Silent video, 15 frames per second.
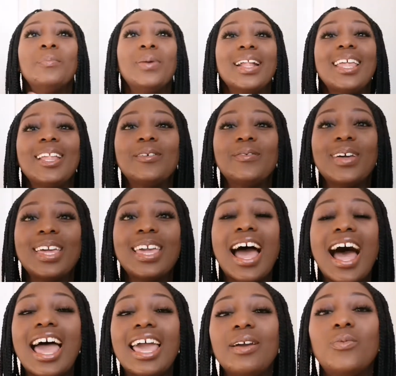But anyway,
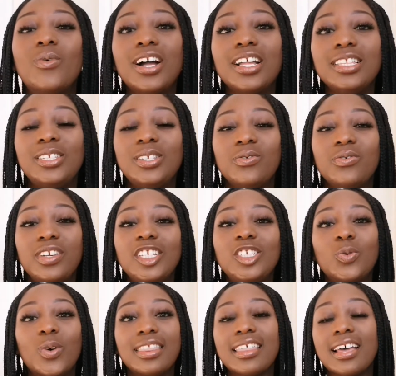I want to
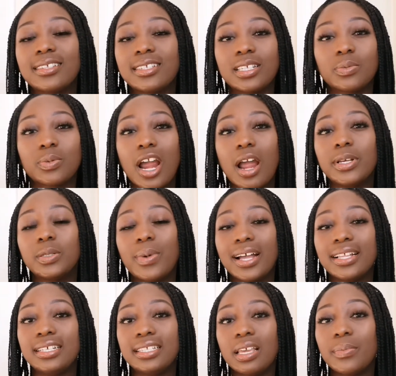reach 1,000 subscribers by
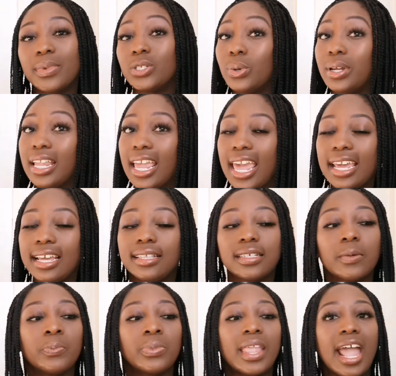December 28.
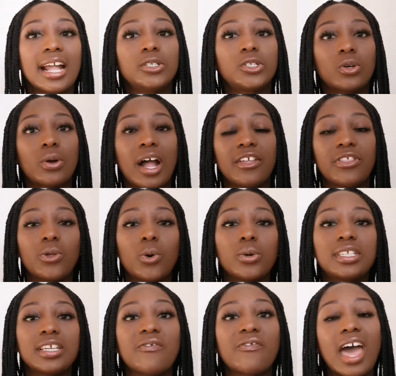And so I
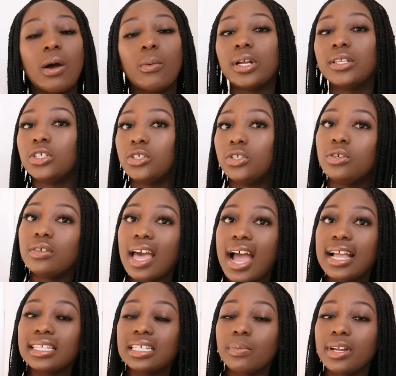thought, if I want to do
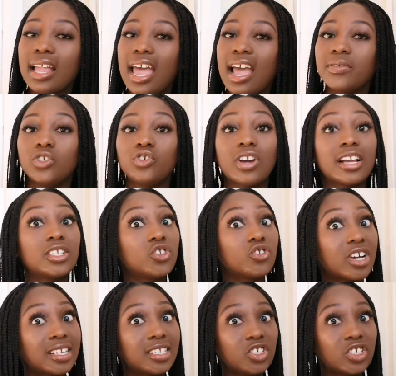that, I'm gonna have to try
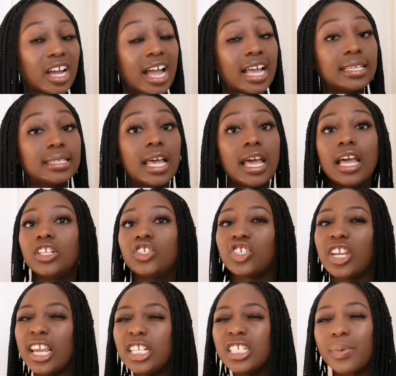strategize,
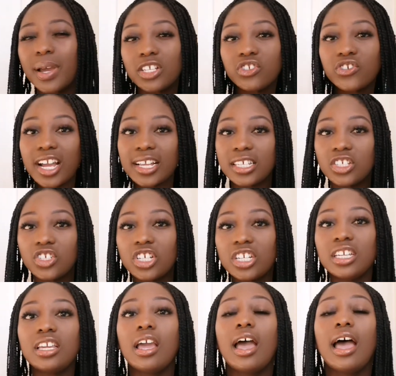change my
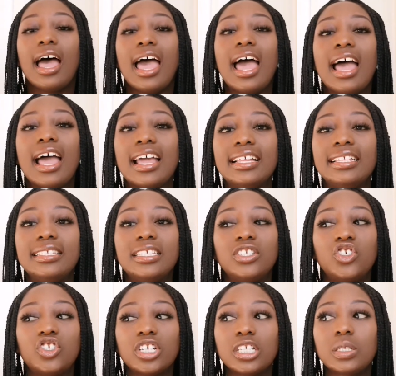strategy, and
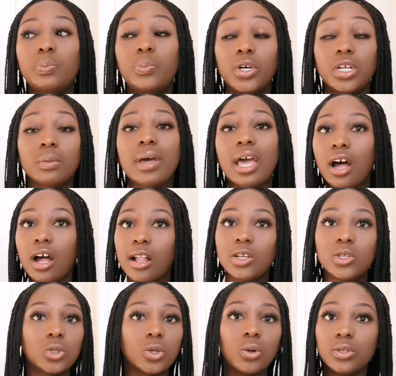just put my heart
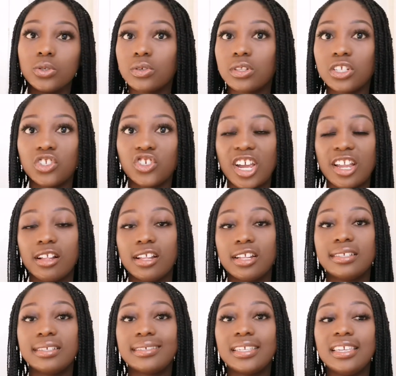and soul into this channel
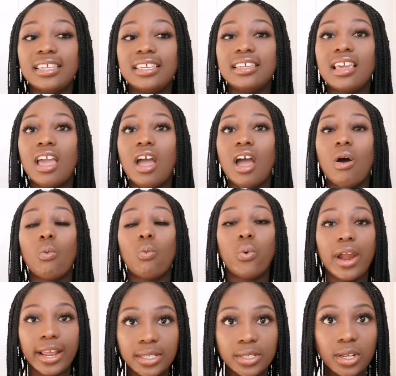and see
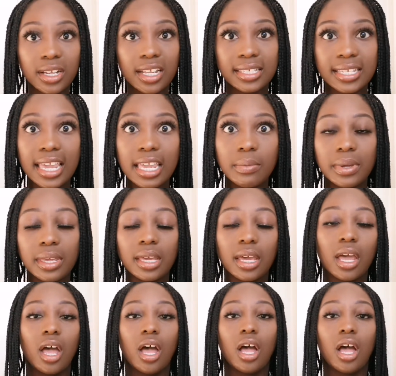where it's gonna take me.